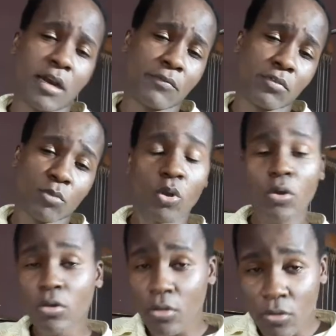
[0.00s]
from
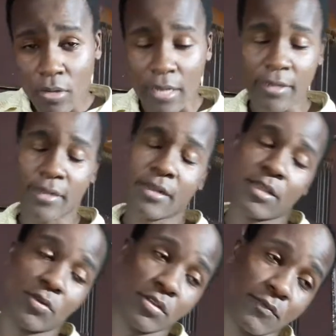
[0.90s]
Congo, and then
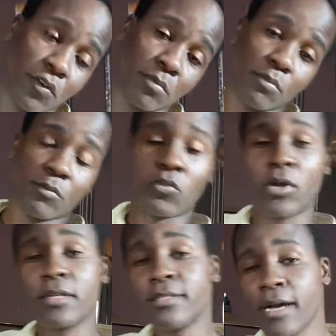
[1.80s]
another one is from
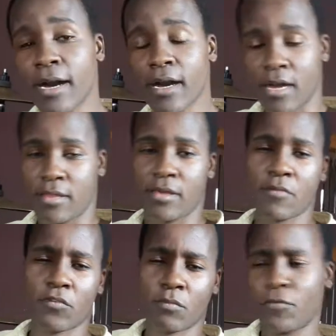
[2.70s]
Rwanda, and then
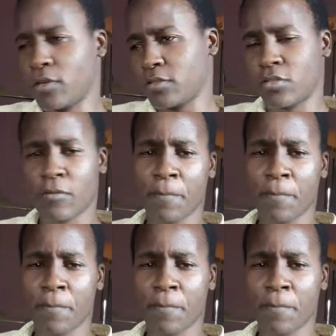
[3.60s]
from France.